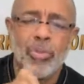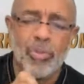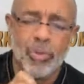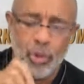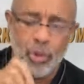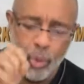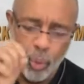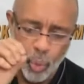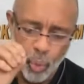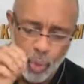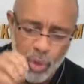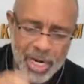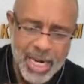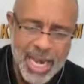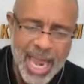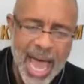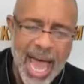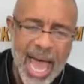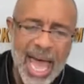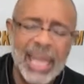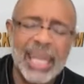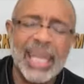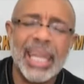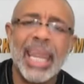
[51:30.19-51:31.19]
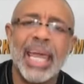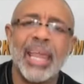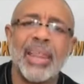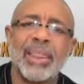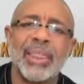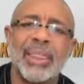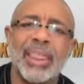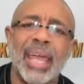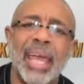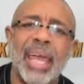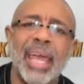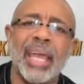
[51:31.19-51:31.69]
Do not
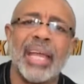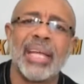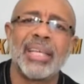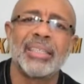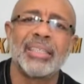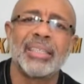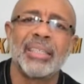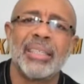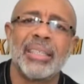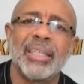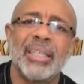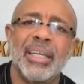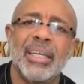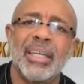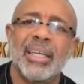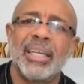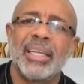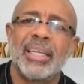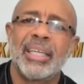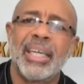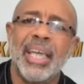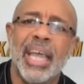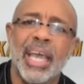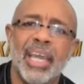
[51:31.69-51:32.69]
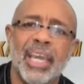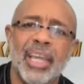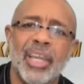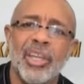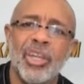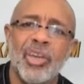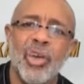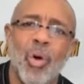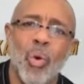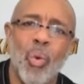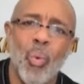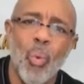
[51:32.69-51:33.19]
let things get in
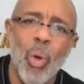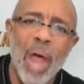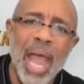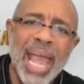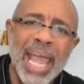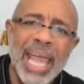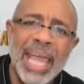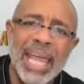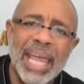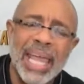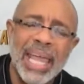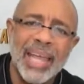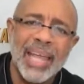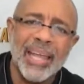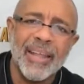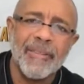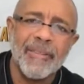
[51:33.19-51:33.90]
your way.